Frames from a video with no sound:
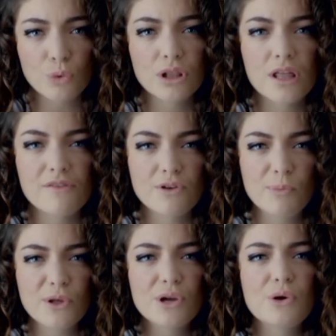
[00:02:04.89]
It's
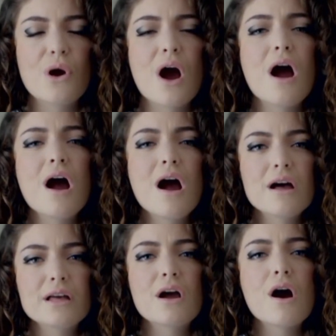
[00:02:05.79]

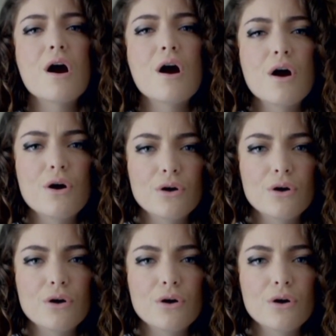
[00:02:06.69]
strange to have